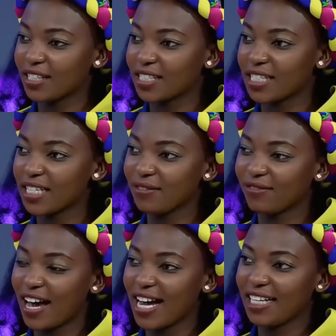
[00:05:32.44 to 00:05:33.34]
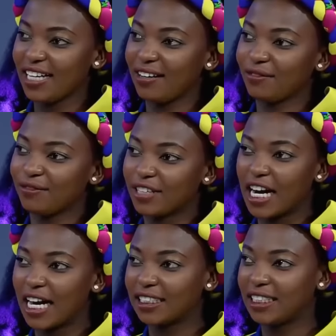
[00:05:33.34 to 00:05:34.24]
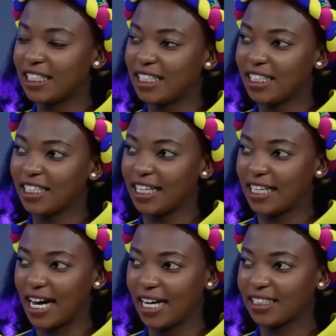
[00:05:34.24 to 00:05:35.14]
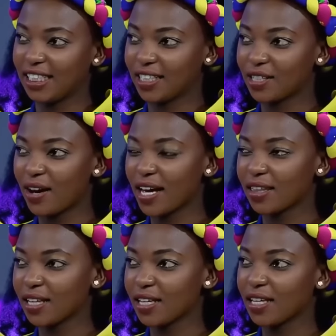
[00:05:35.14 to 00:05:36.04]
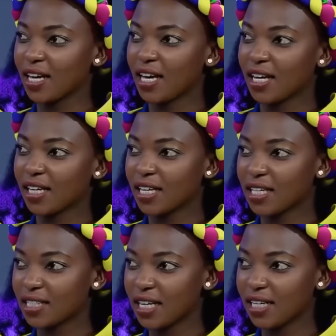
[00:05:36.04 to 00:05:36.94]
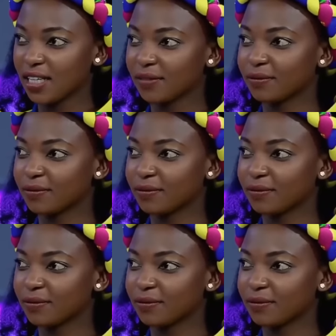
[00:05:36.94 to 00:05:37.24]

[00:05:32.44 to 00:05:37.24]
Steve, I love cuddling and hugging, so I think kissing.